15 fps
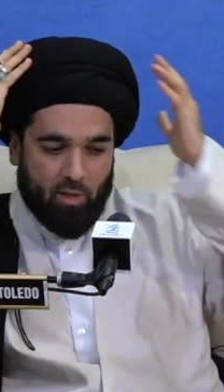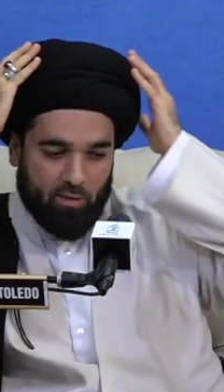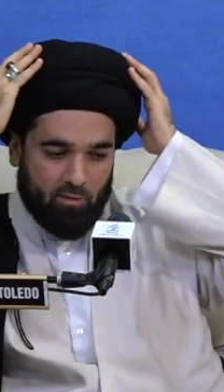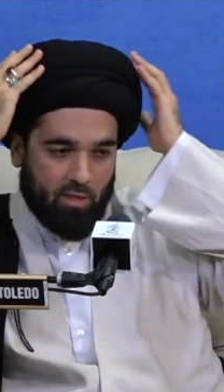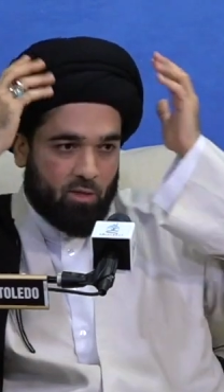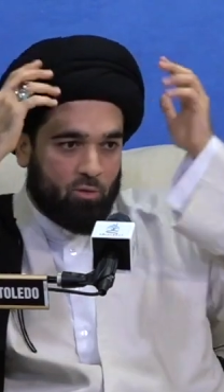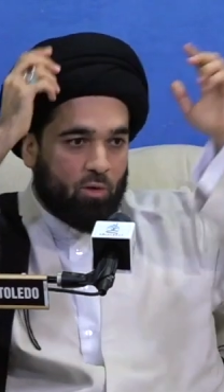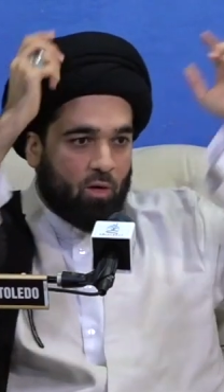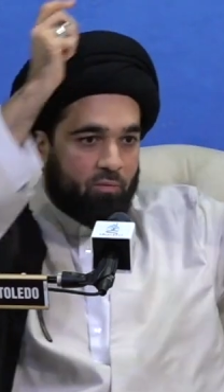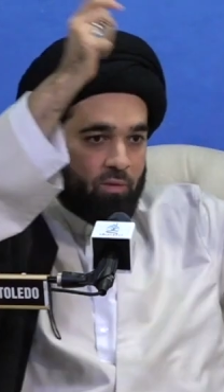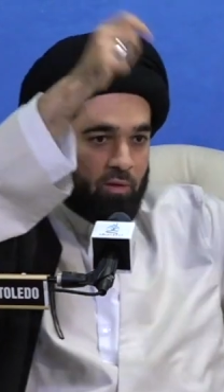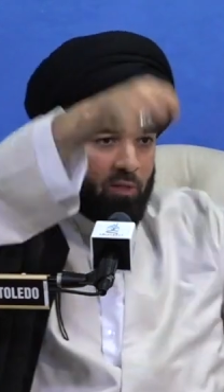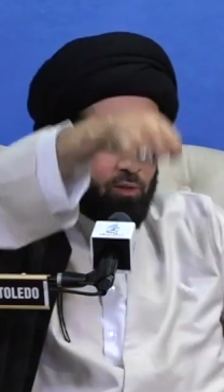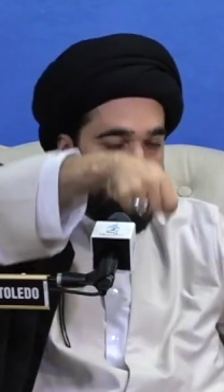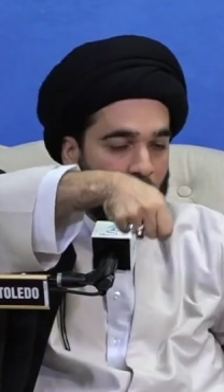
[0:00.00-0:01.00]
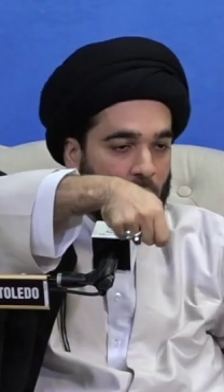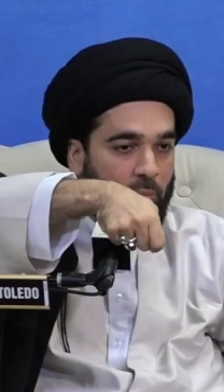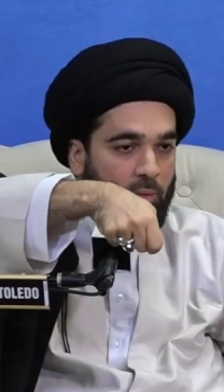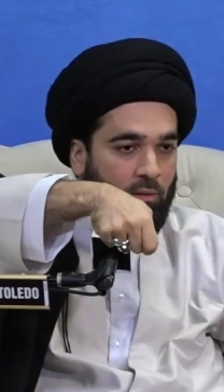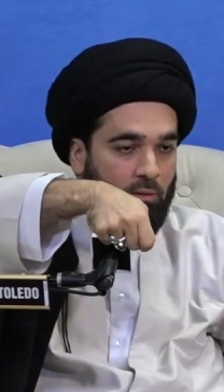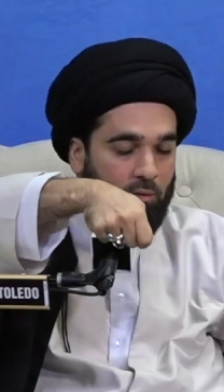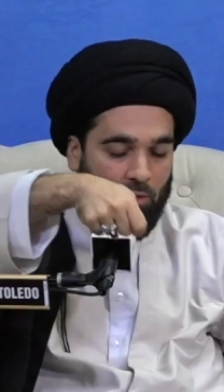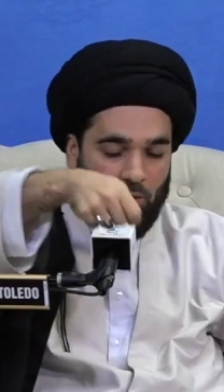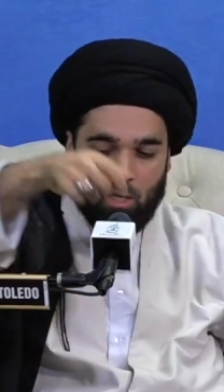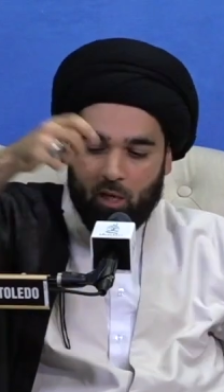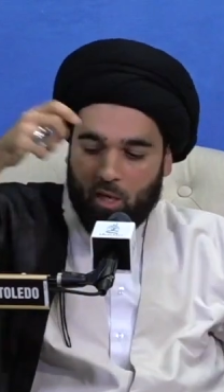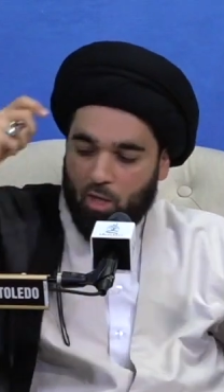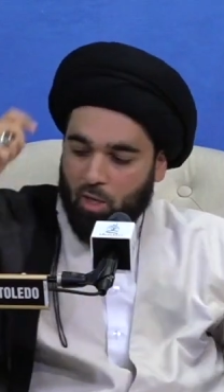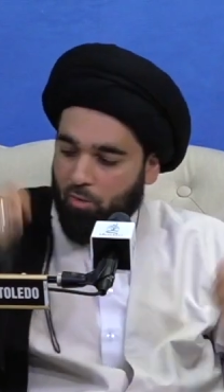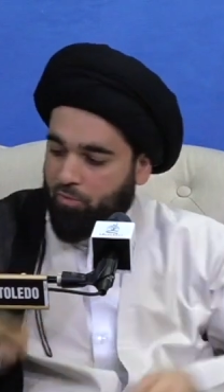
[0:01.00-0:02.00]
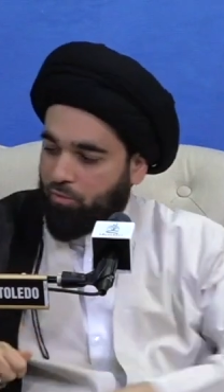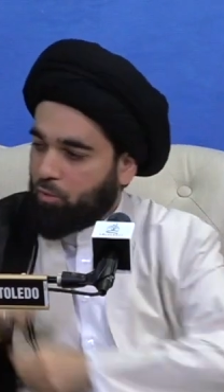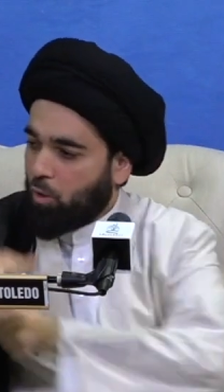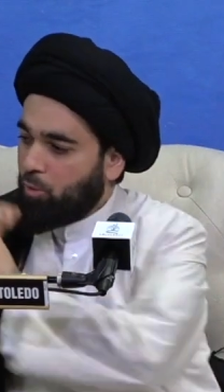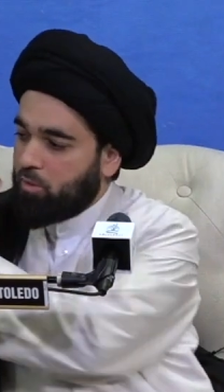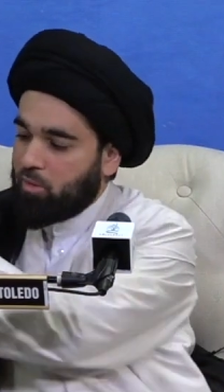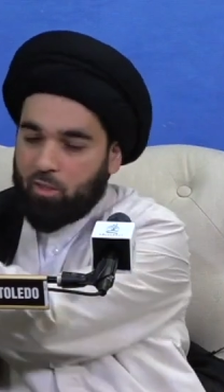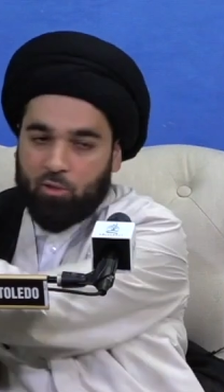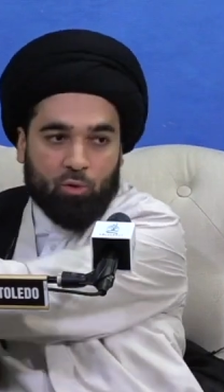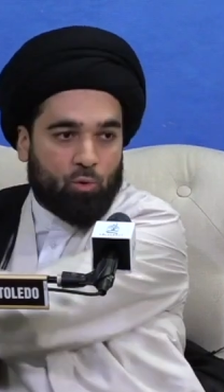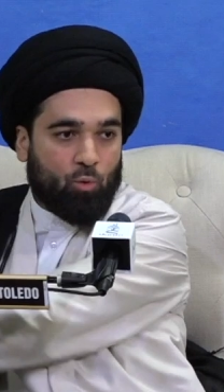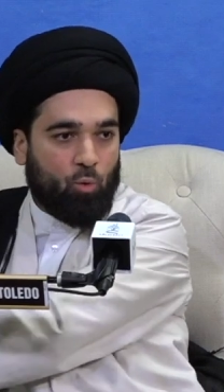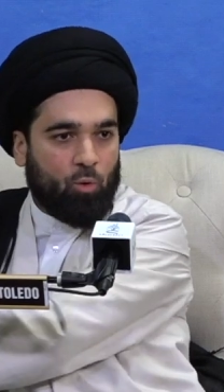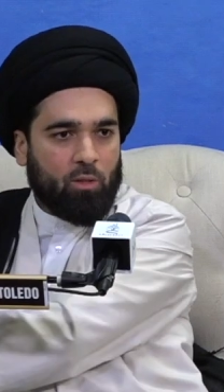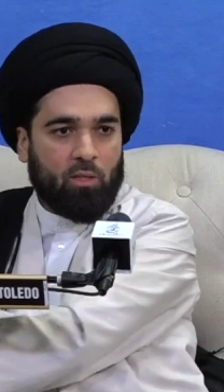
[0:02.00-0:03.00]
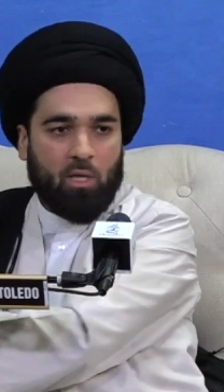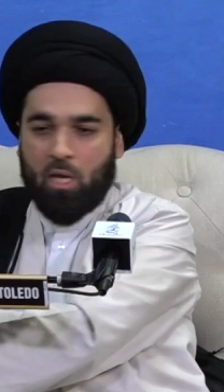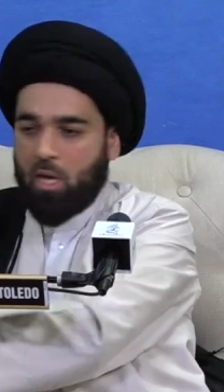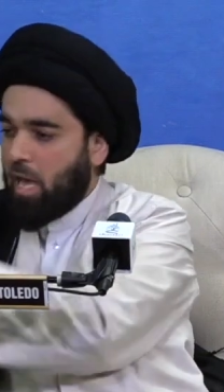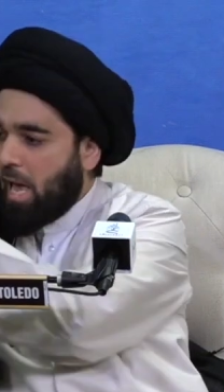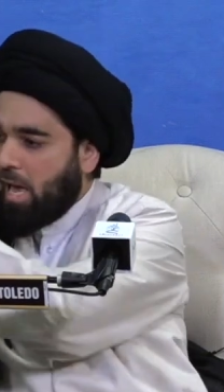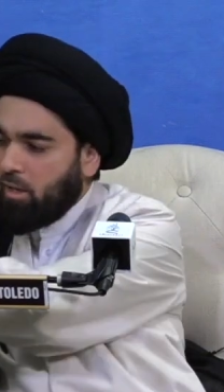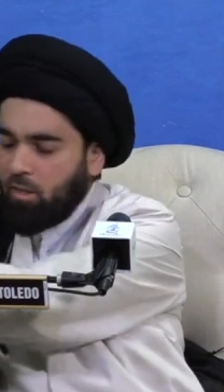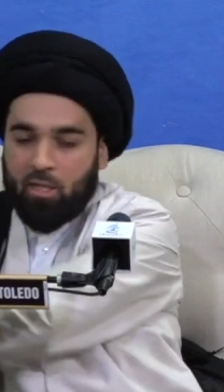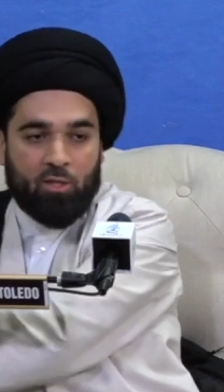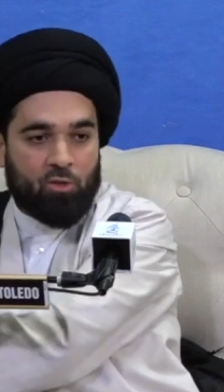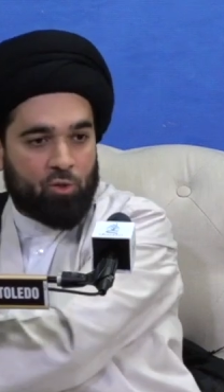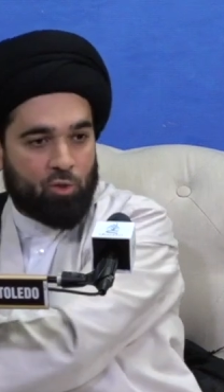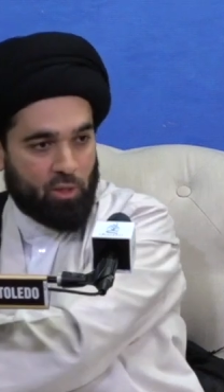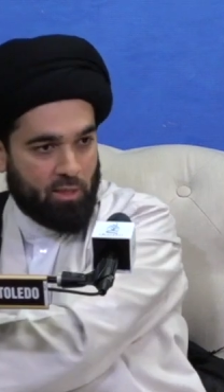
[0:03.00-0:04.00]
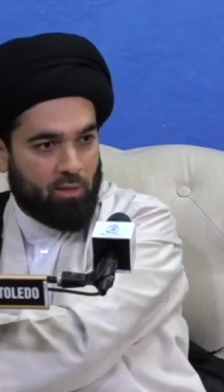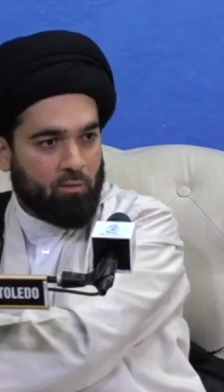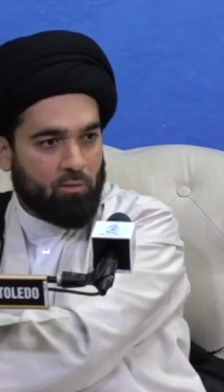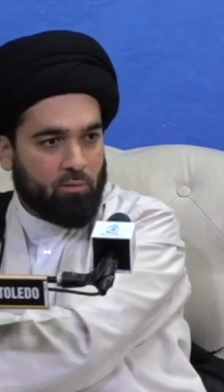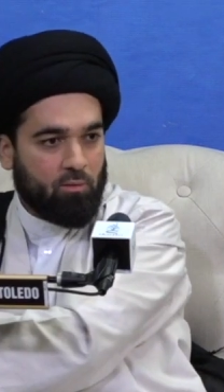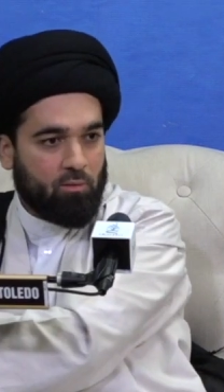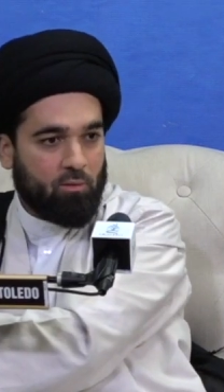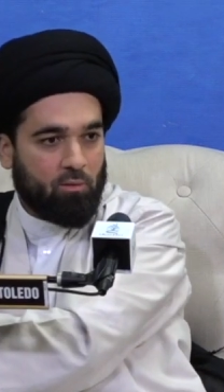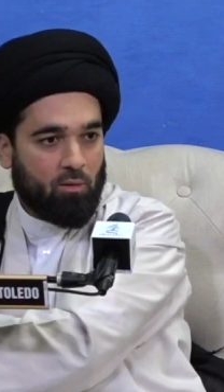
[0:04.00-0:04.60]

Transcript: He takes off the, his turban, he throws his sword and his shield,